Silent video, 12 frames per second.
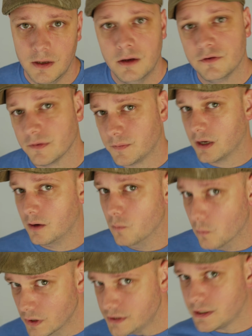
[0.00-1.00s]
Something I
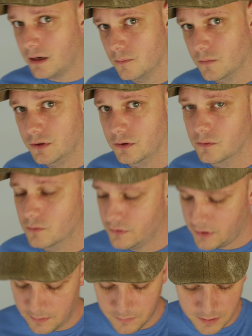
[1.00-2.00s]
wish that it would do
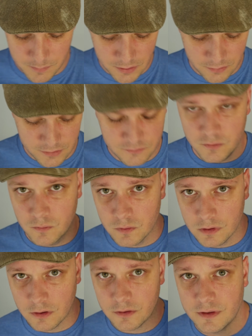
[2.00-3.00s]
would have the ability to
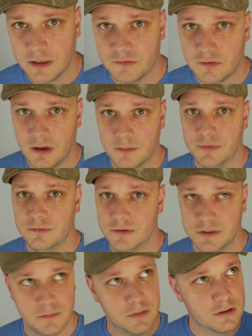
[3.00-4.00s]
learn that stop
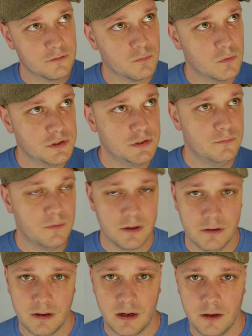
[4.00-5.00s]
position, because once you
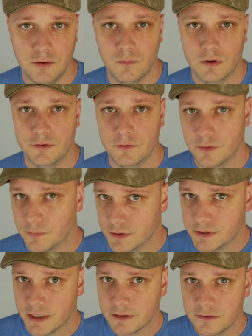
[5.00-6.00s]
figured out how you want to do your
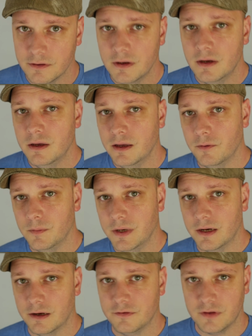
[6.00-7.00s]
projector, it would
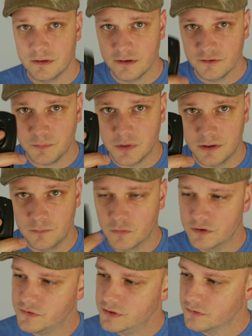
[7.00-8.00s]
be nice that this button
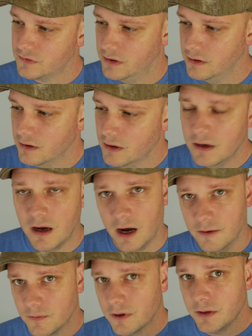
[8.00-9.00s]
was just
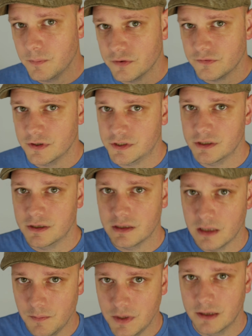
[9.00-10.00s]
I've already positioned
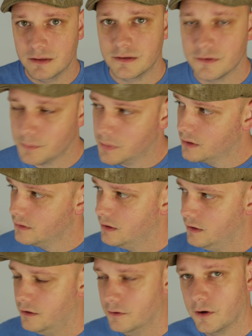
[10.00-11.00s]
it, let me hit this button and it'll